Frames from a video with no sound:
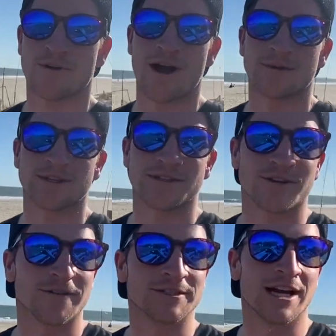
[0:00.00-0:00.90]
promising
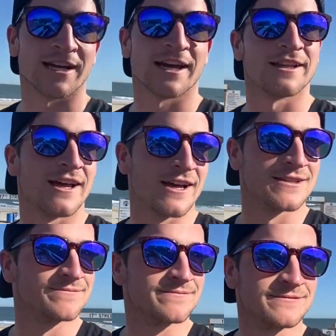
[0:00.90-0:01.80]
surf check, can't
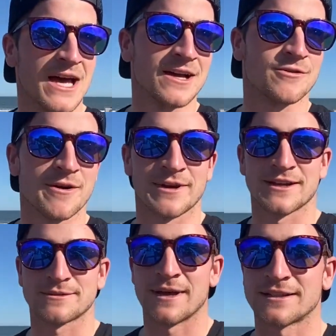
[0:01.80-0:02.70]
lie. Not quite what I
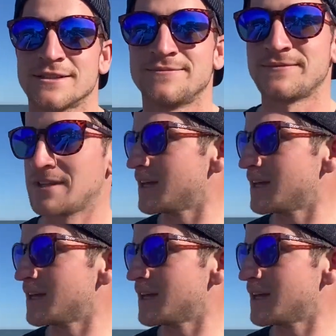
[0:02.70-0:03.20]
expected.